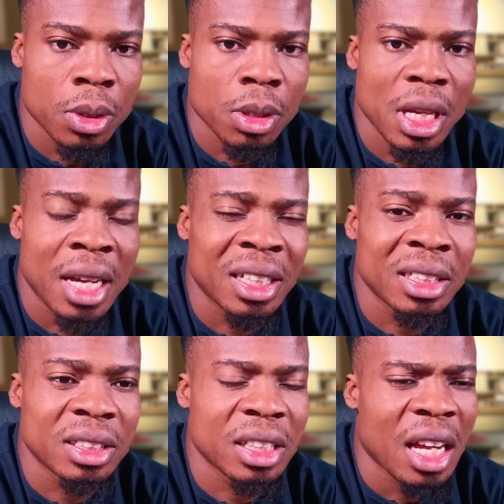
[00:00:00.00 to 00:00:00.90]
us
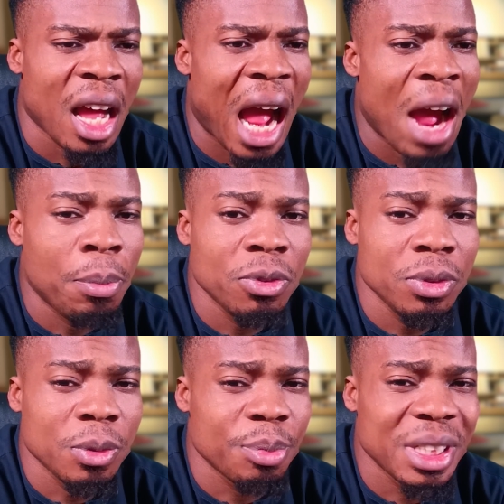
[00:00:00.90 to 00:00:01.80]
and I
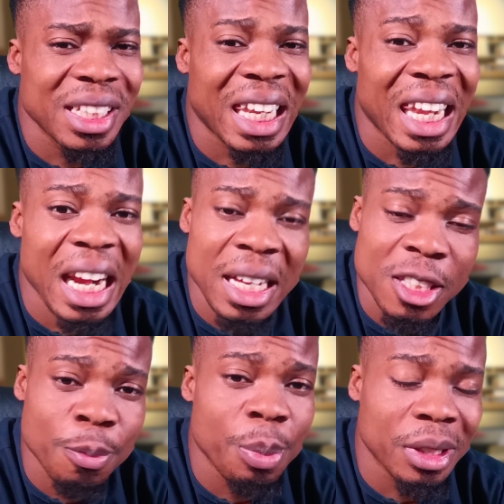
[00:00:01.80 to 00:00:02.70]
happened to be the
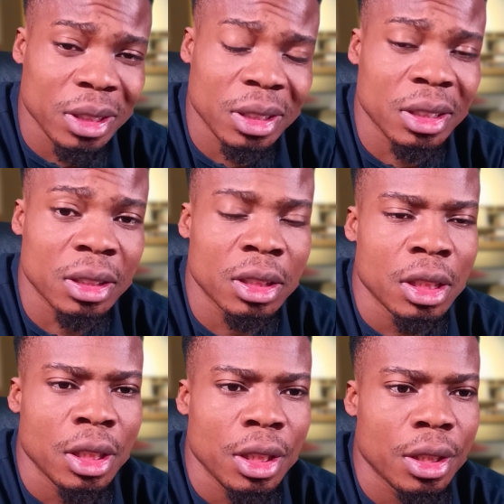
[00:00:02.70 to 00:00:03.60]
last person,
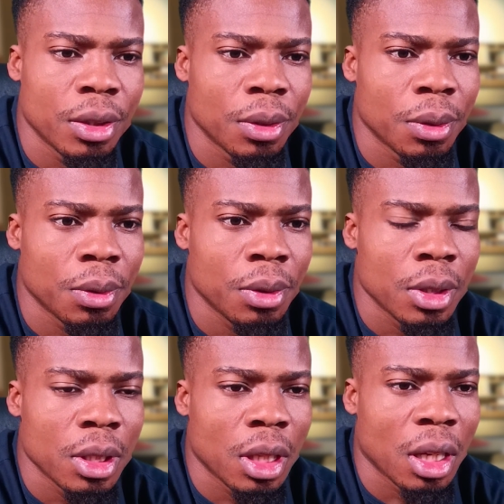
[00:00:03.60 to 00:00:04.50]
you know,
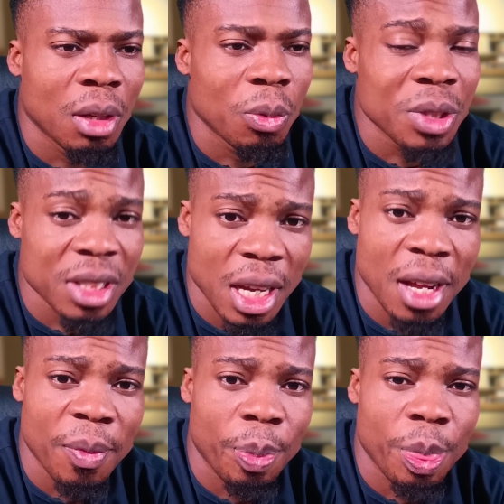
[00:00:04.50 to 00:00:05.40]
uh, with
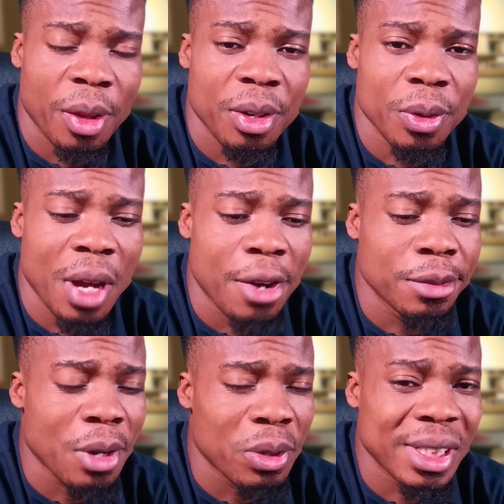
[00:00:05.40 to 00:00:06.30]
her. You know, I, I
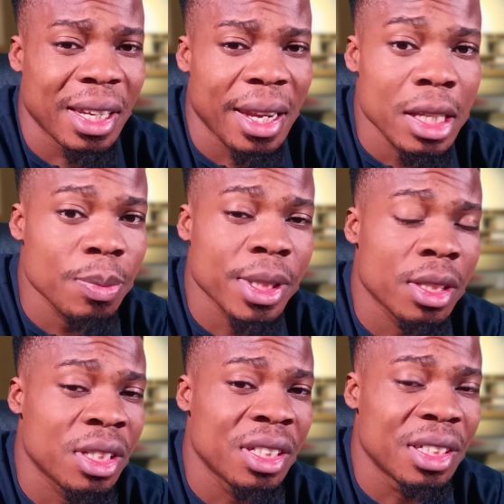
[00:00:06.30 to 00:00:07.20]
was the last
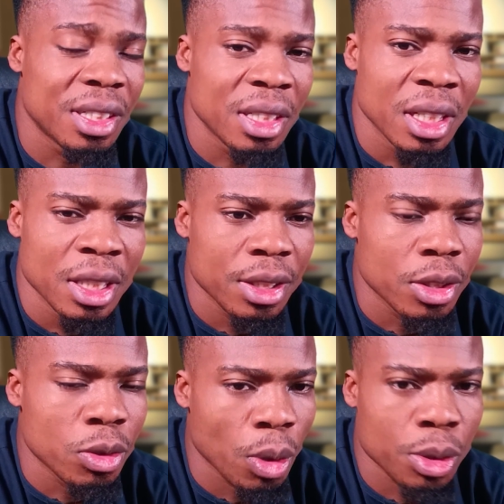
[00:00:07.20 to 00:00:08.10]
person she, she
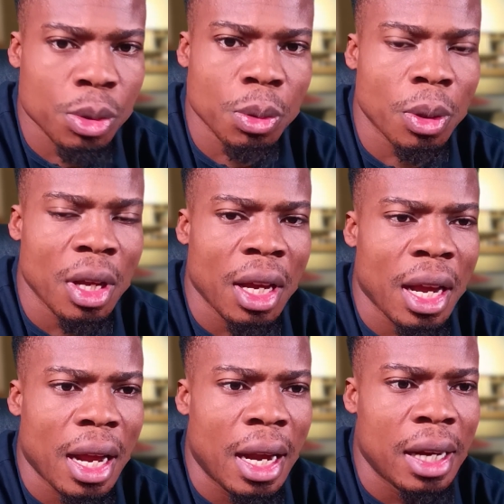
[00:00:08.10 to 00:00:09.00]
talked to
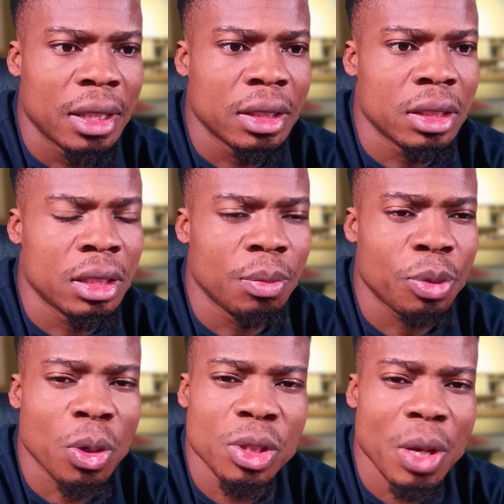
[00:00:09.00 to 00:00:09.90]
and
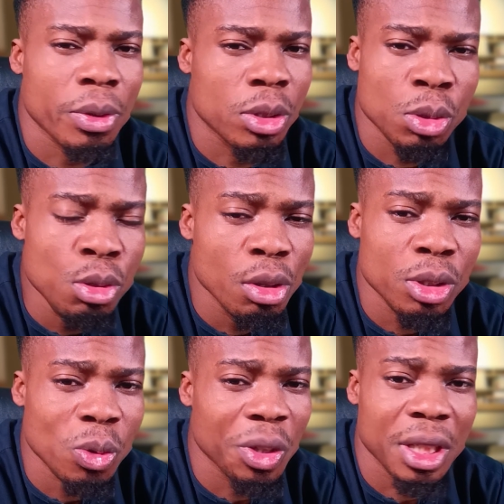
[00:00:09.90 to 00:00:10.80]
because I was too
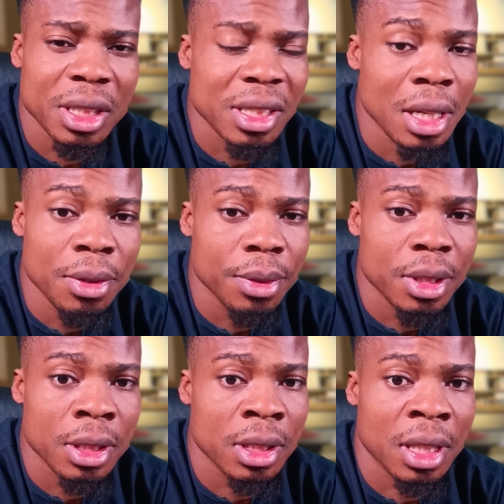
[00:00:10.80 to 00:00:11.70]
young to understand
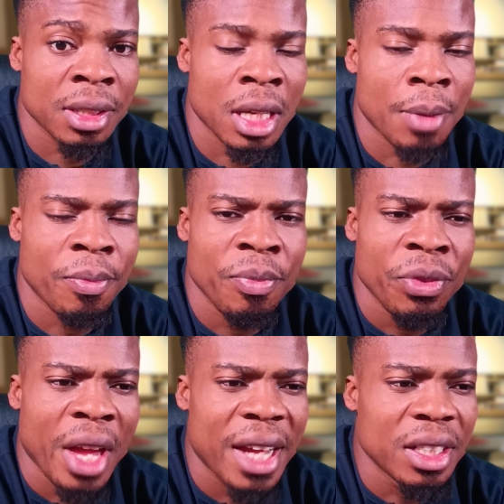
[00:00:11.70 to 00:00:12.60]
those things that time,
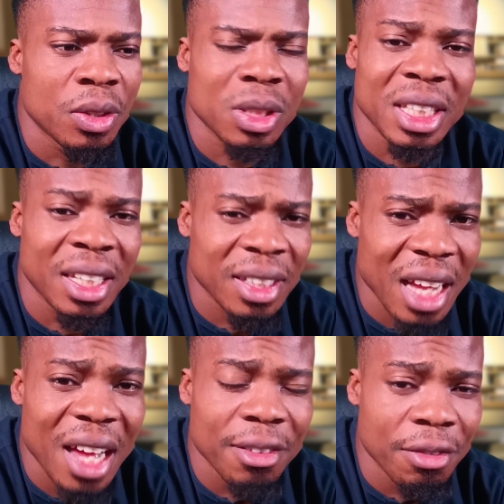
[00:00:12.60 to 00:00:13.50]
I did not take
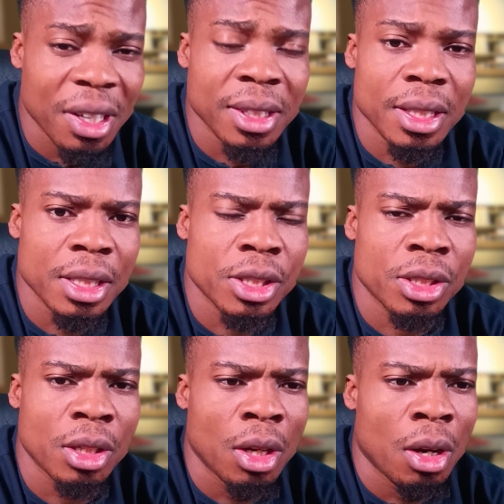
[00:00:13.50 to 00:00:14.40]
the
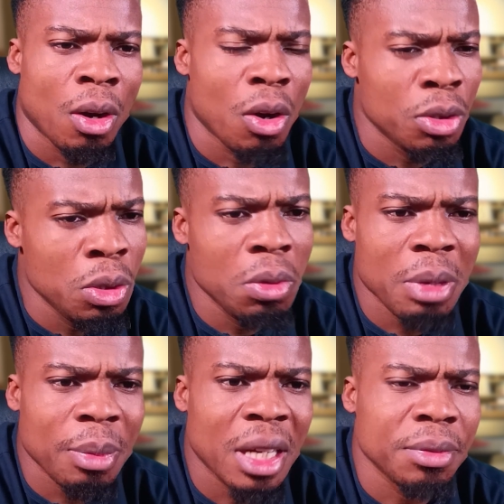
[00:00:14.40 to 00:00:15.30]
advantage. Although
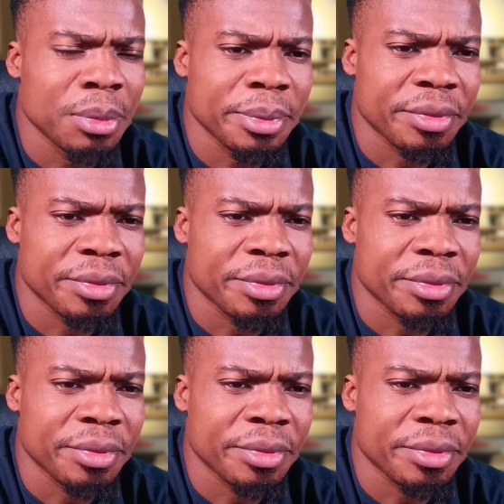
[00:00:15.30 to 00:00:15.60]
Mama